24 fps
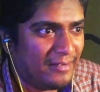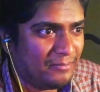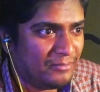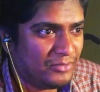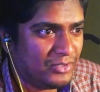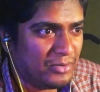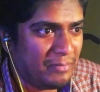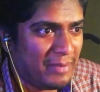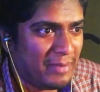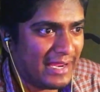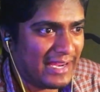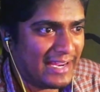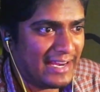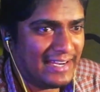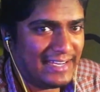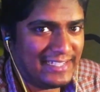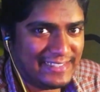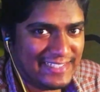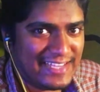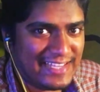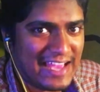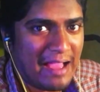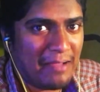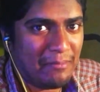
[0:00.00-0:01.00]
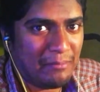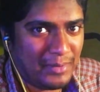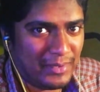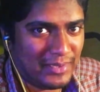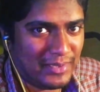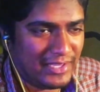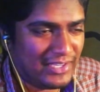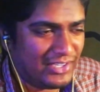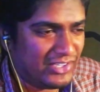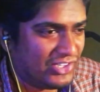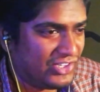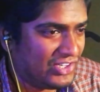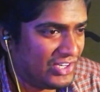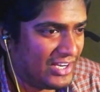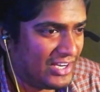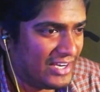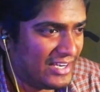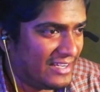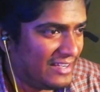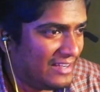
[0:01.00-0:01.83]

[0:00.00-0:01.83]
to make an example and shit.